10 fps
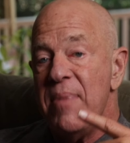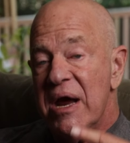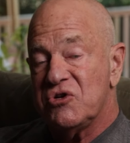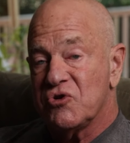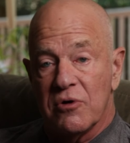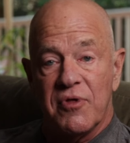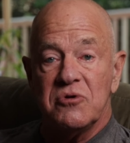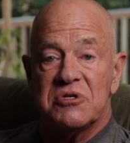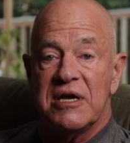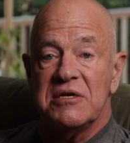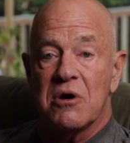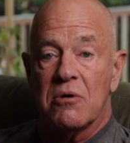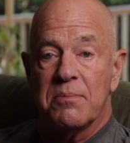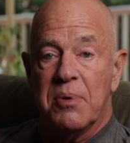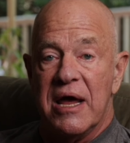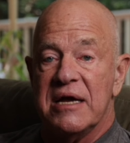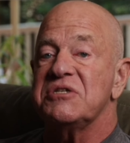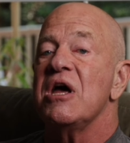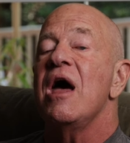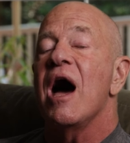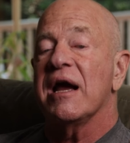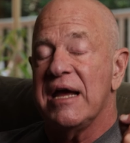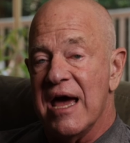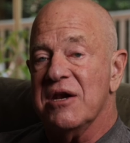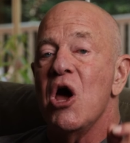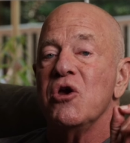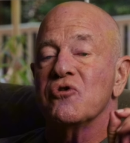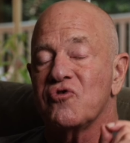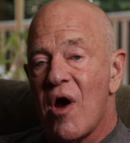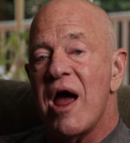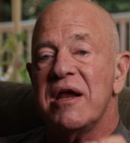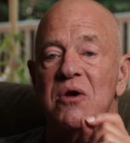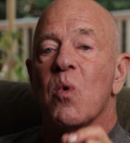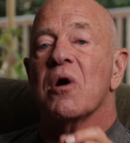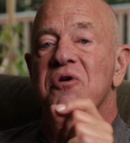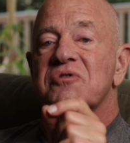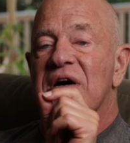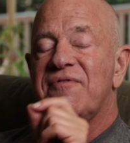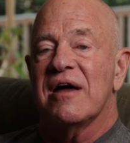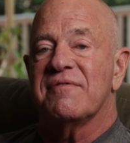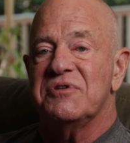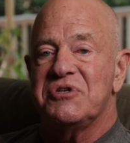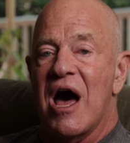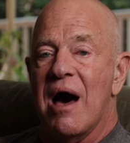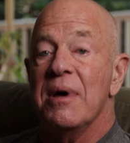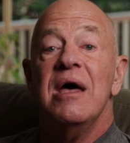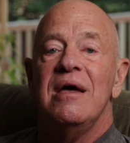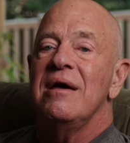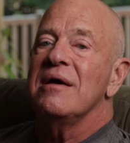Make sure those things are in place. Again, you're trying to work yourself out of a job.